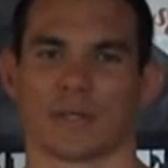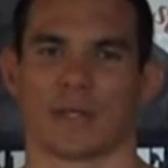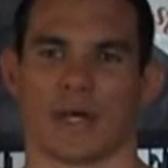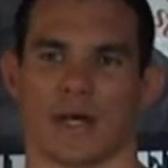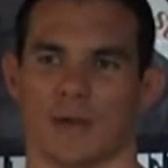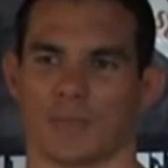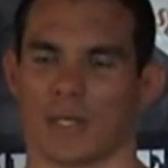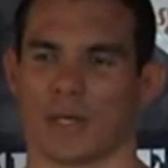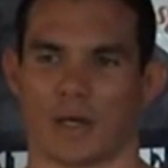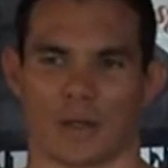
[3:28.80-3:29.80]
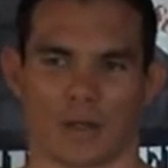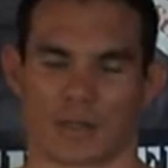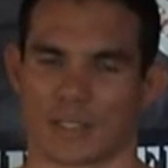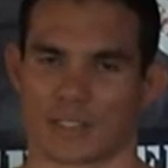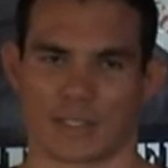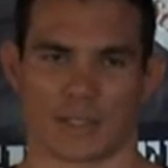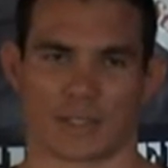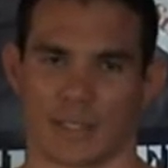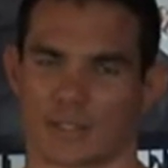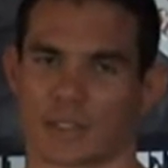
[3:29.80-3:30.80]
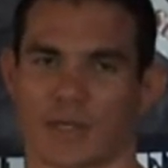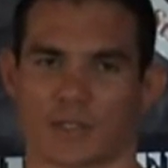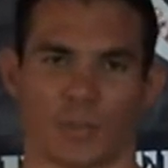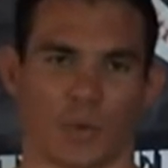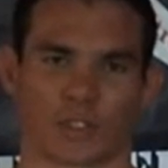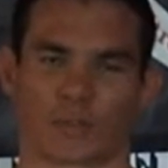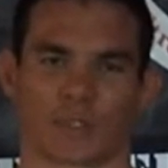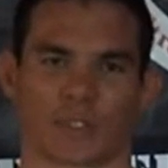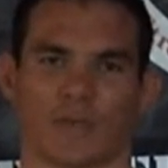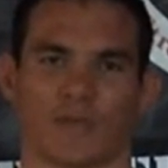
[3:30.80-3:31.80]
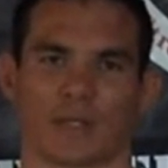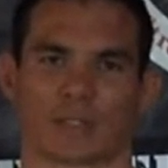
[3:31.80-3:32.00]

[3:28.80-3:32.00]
Um, yeah, like it's, it's, it's so sport specific.